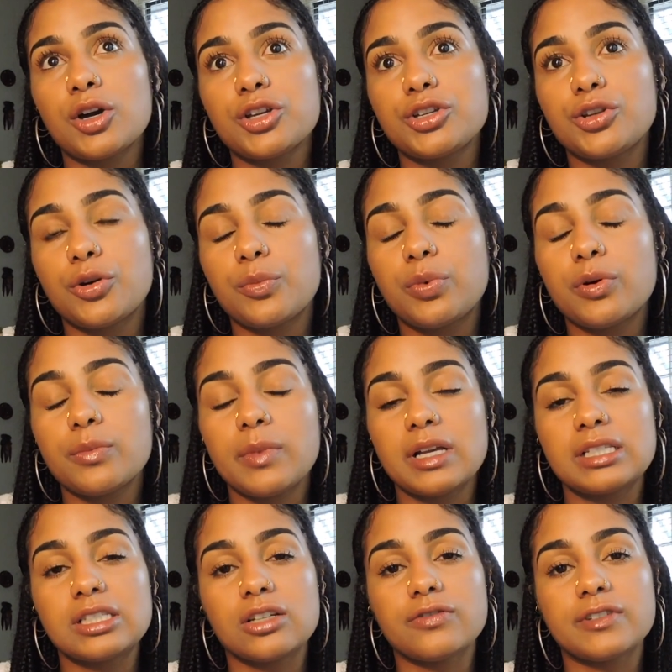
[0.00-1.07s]
you know, put
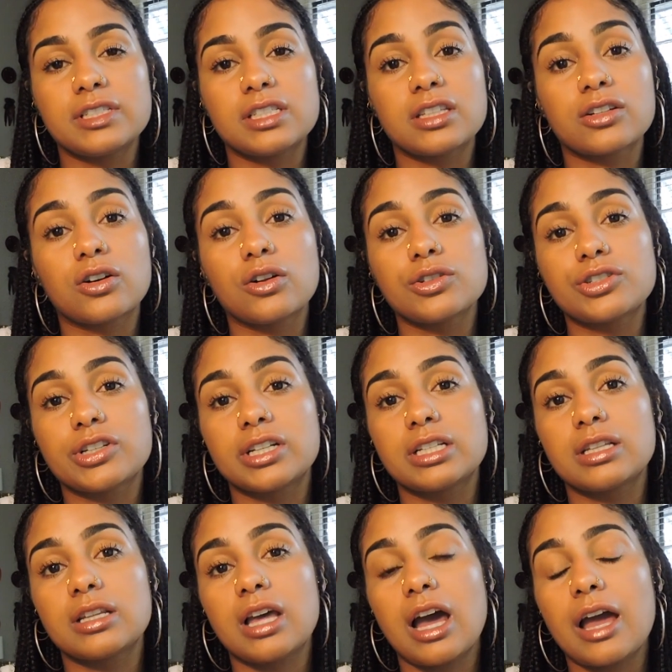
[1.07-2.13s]
myself into the culture,
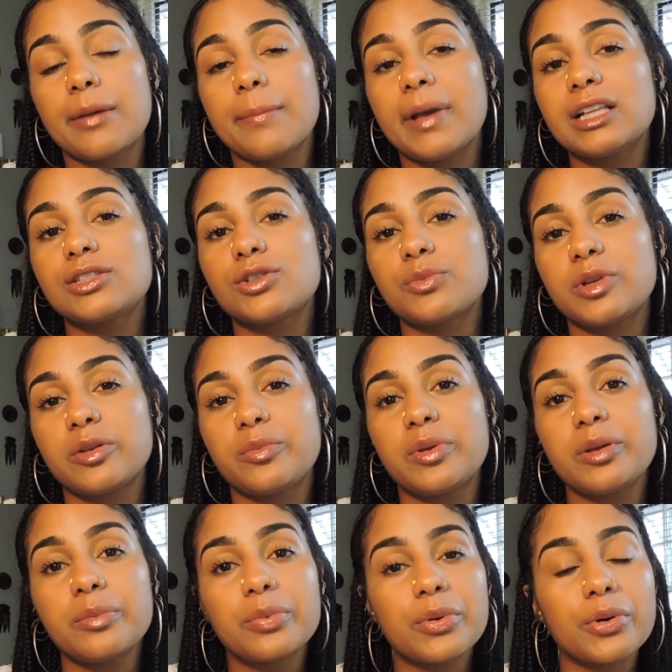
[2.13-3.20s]
and I met so many
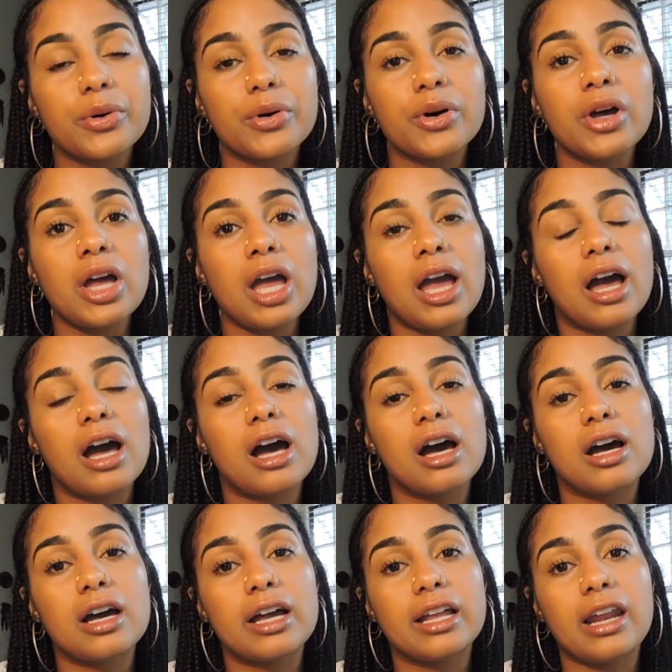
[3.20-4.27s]
people,
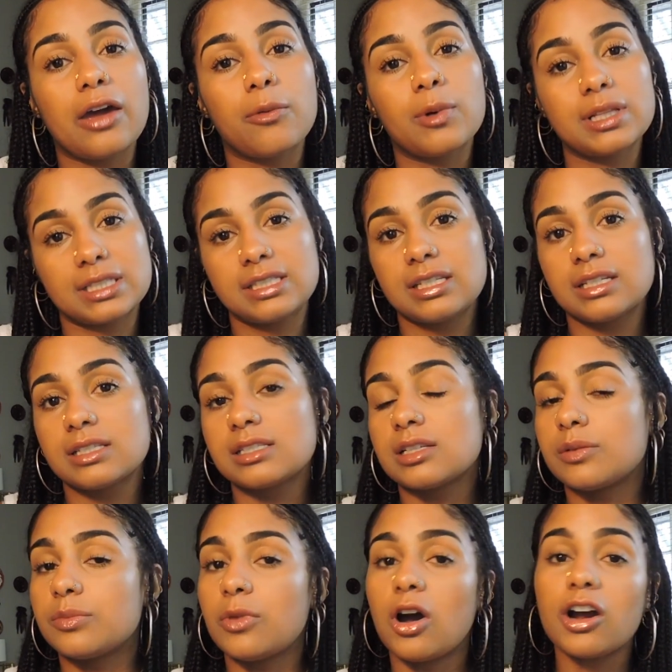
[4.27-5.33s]
and I went to
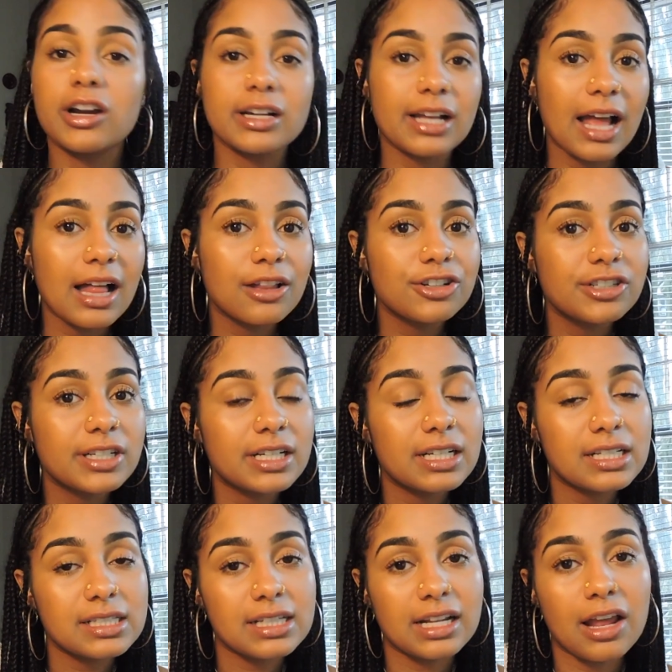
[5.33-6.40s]
some art
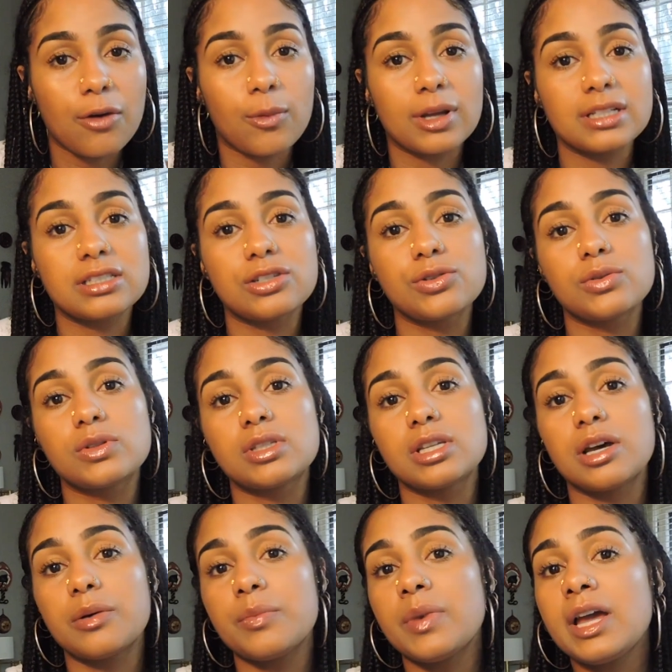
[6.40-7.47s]
galleries and I went to
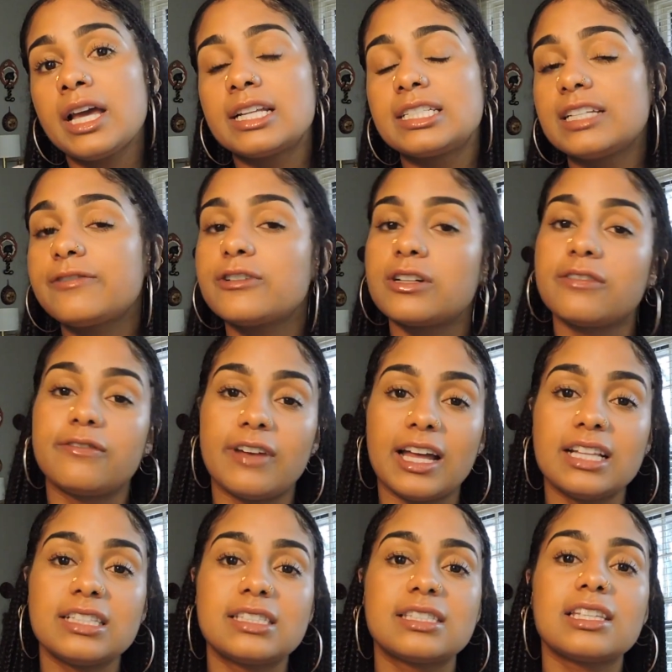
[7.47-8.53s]
some different
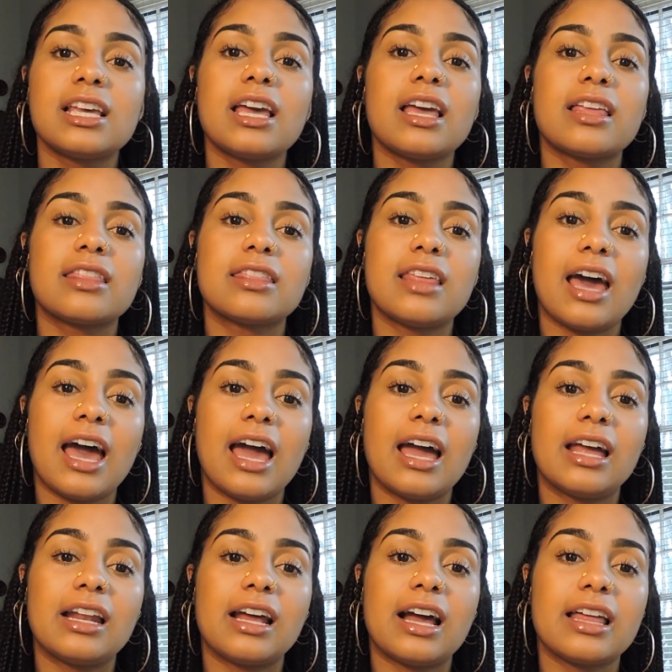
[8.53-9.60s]
events
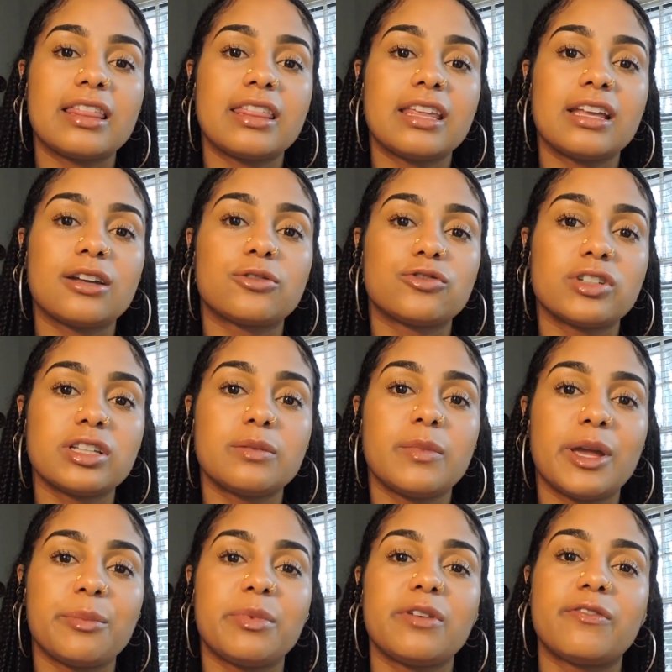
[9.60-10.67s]
that I think really
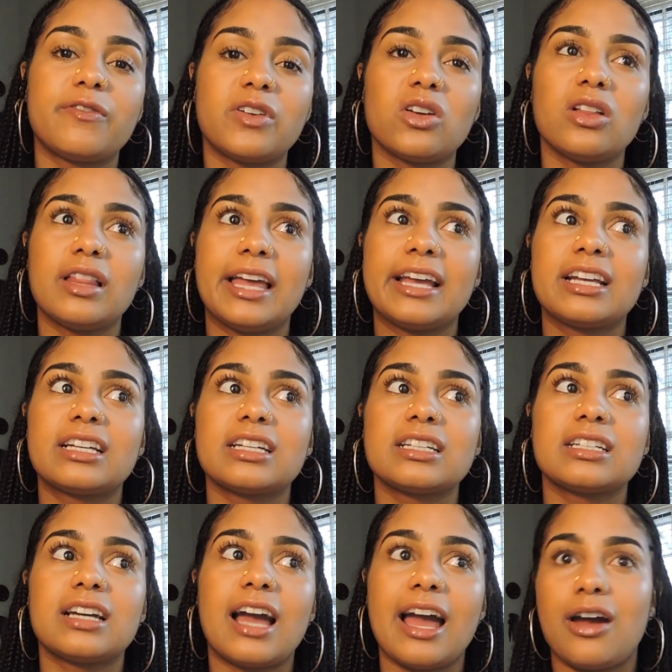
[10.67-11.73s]
made me feel like
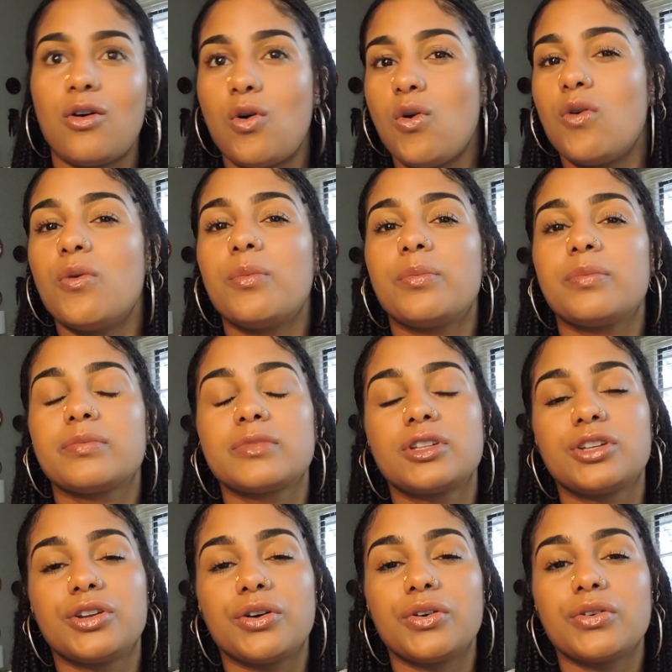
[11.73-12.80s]
at home.
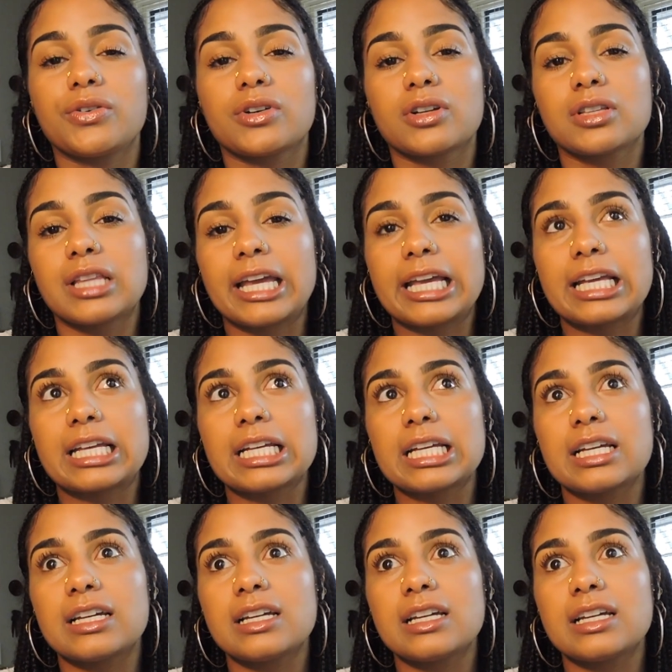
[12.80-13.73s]
You know, like,